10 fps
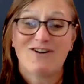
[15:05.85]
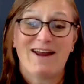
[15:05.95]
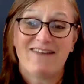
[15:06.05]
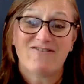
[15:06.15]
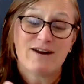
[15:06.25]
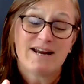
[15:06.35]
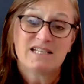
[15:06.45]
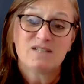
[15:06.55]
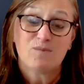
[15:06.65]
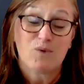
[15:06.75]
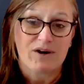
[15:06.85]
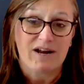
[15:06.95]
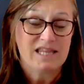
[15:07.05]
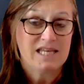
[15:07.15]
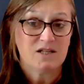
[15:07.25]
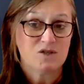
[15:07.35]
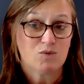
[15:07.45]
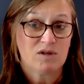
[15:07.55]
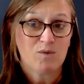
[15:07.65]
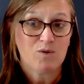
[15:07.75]
for any sport, I think
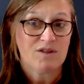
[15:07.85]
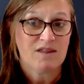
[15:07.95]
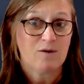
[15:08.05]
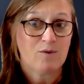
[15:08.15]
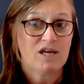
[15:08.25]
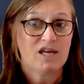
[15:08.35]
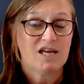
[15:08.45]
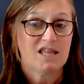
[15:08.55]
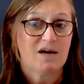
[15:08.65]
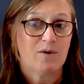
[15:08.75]
it's really important that we